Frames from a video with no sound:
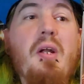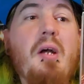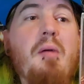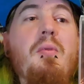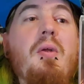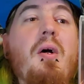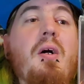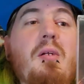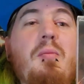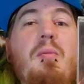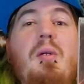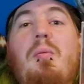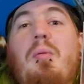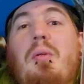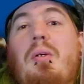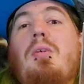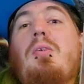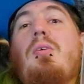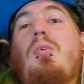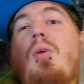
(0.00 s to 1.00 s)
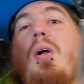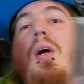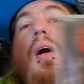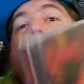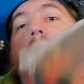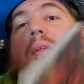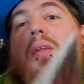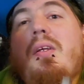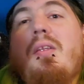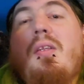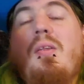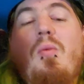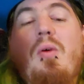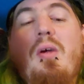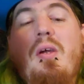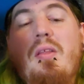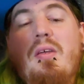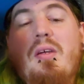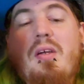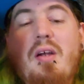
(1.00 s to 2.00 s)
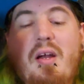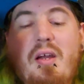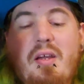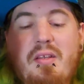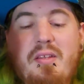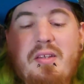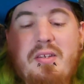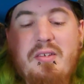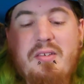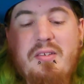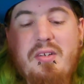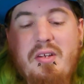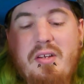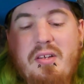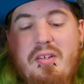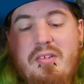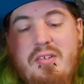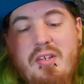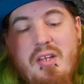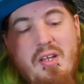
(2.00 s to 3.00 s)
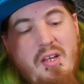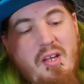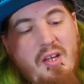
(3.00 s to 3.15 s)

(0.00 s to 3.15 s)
I'm not gonna be able to growl like the way the guy in this does.